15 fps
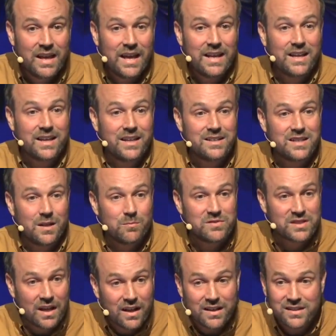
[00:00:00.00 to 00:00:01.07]
and it
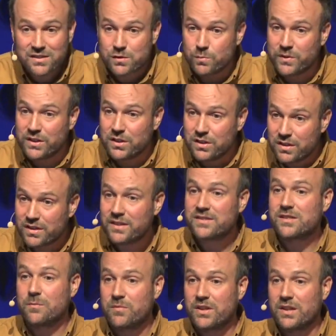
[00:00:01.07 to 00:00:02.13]
condemns us when we look at
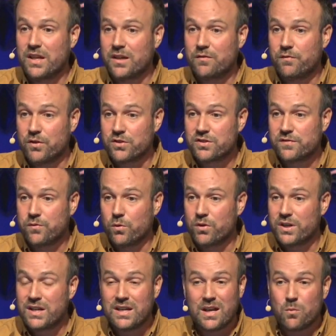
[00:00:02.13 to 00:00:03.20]
something like verse
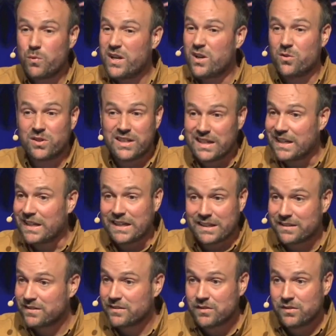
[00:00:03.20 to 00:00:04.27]
40 and we don't get it.